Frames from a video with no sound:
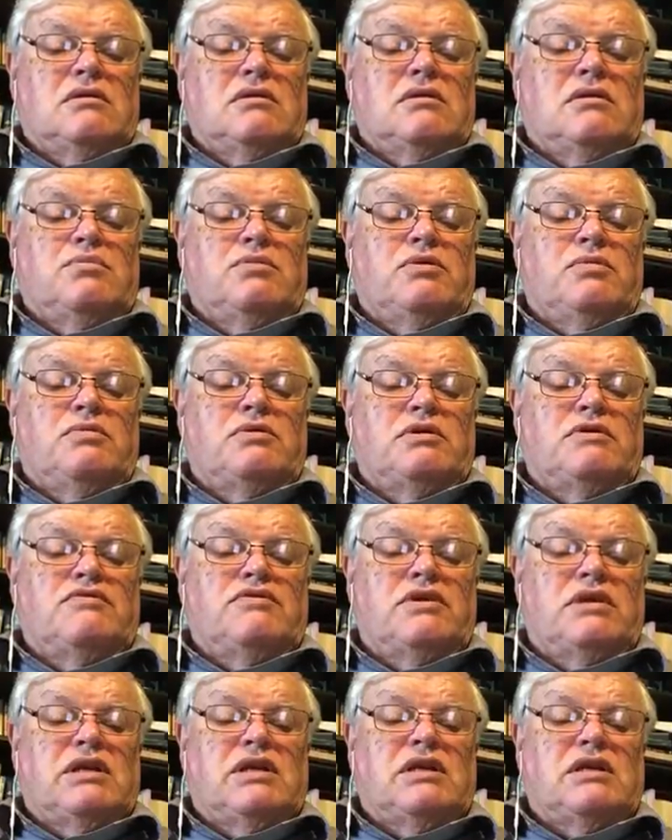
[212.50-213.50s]
The purpose of
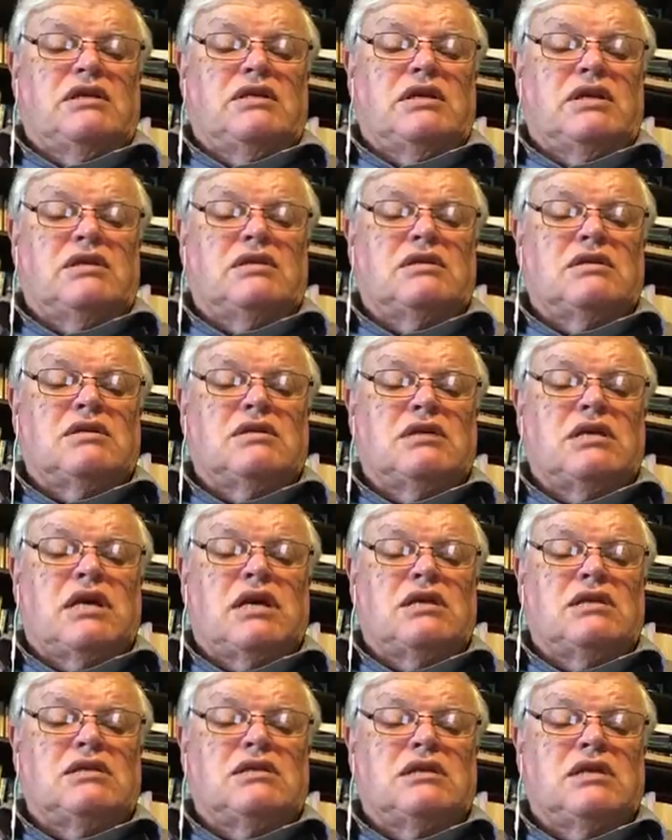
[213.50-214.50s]
today's
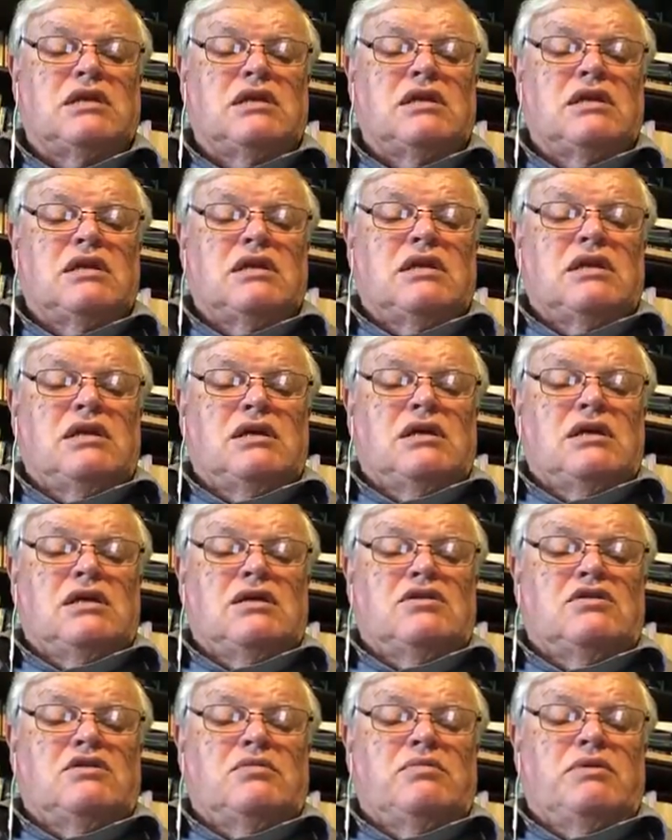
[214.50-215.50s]
exercise
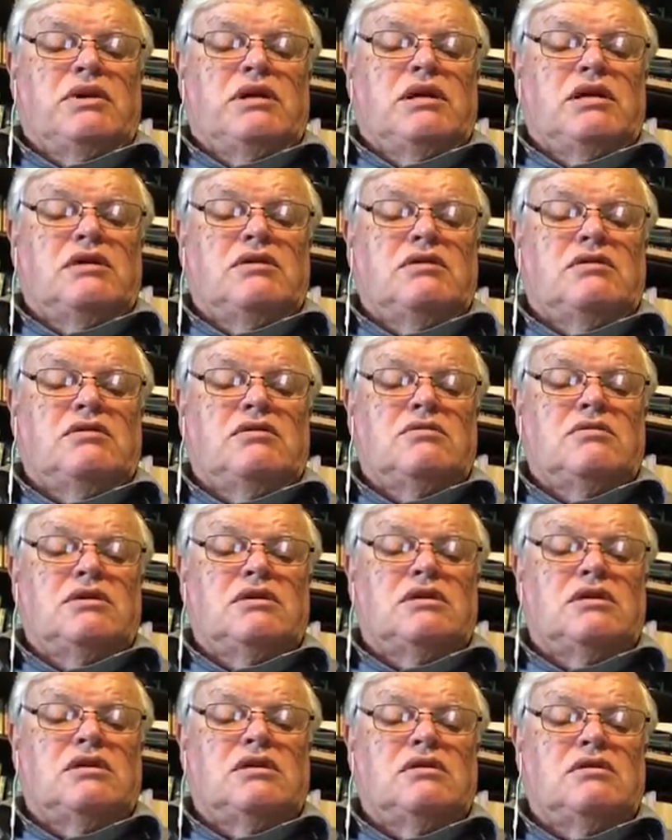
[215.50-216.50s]
is to begin to
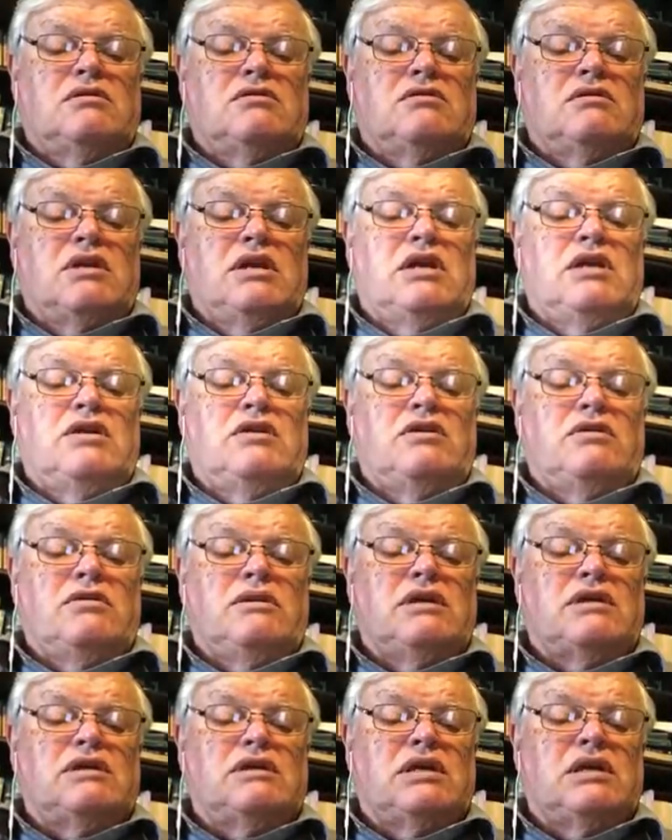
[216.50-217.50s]
instill in you
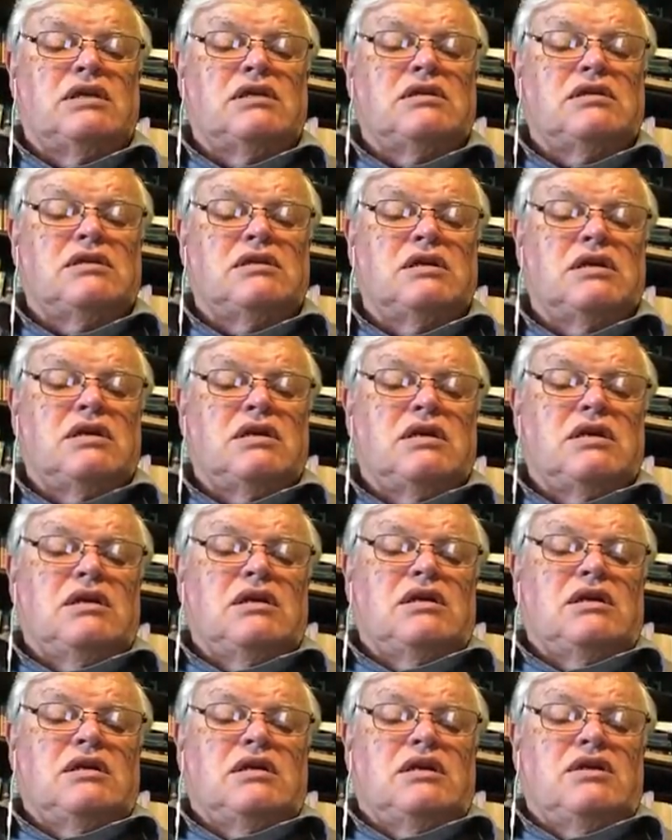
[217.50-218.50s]
a sense
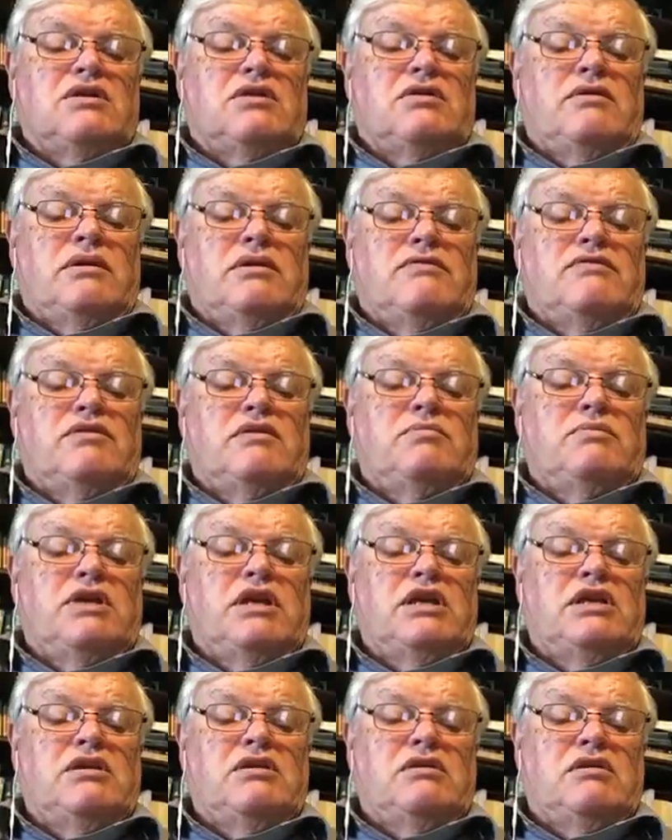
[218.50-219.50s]
that you have
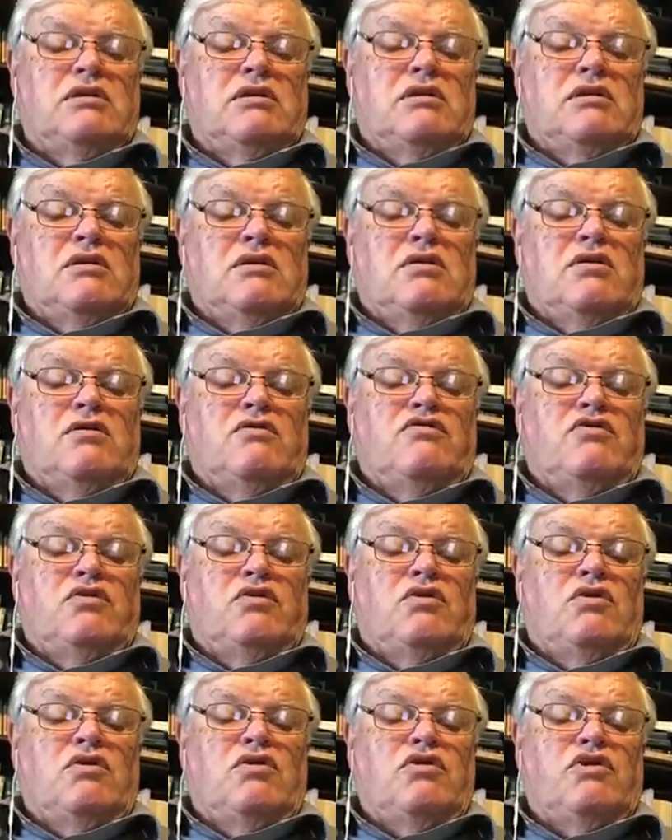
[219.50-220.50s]
dominion over
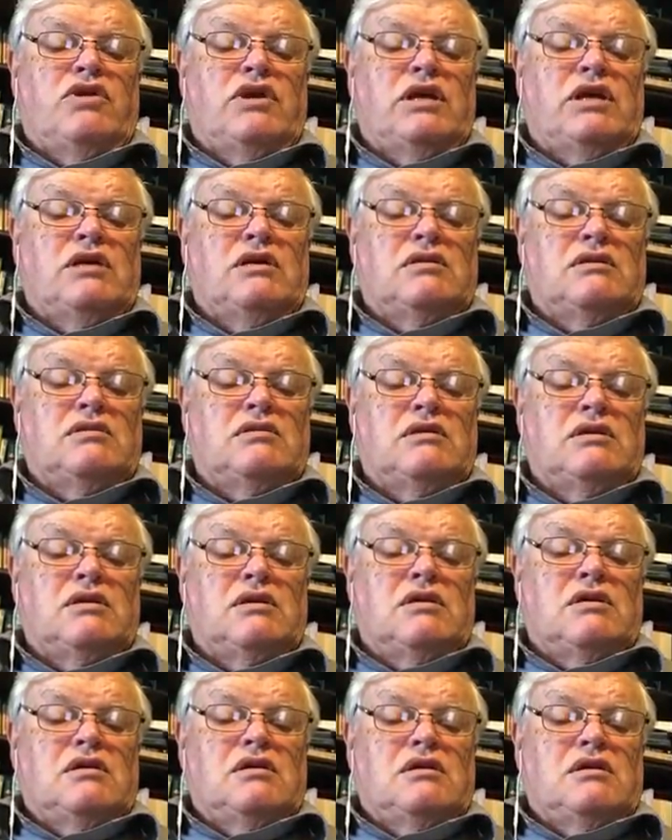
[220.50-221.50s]
all things
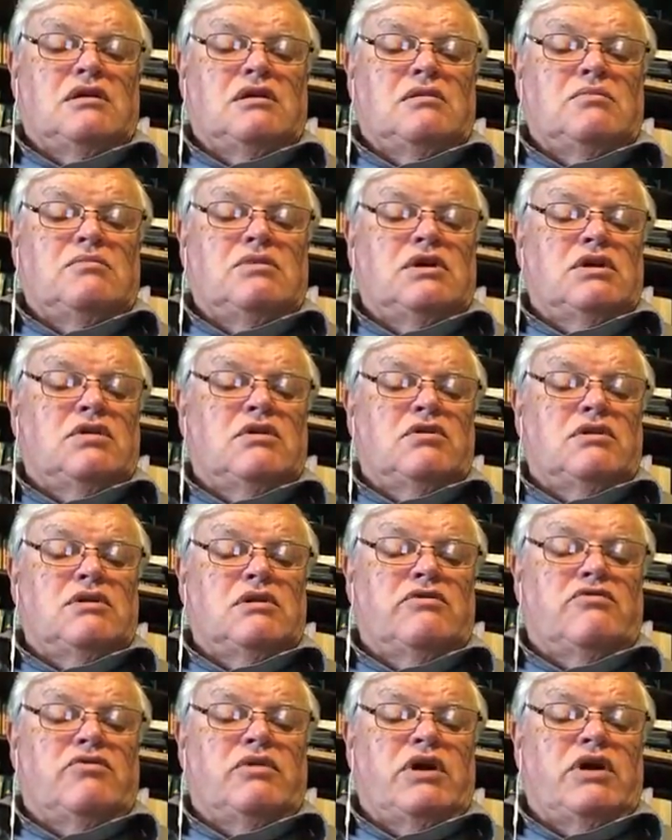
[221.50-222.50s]
because
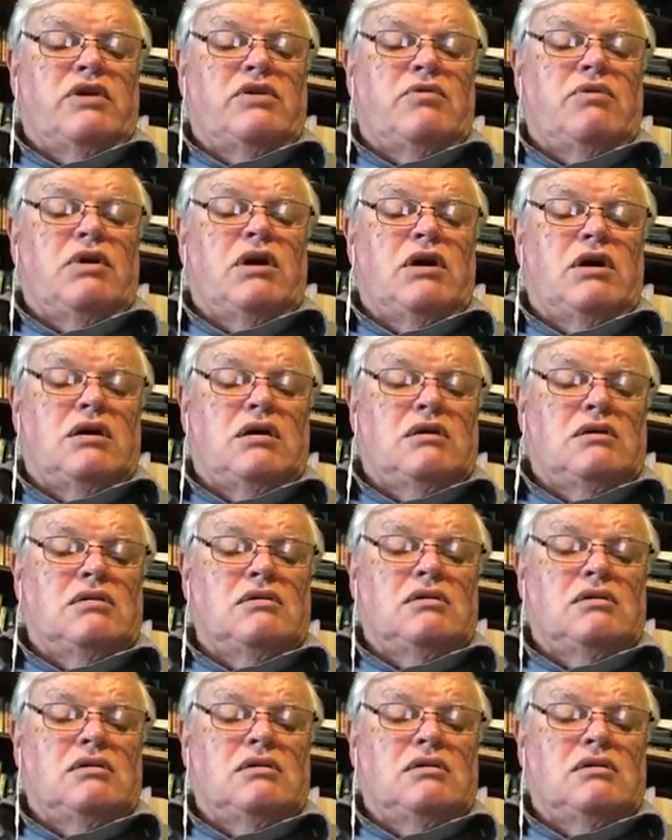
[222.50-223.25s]
of what you are.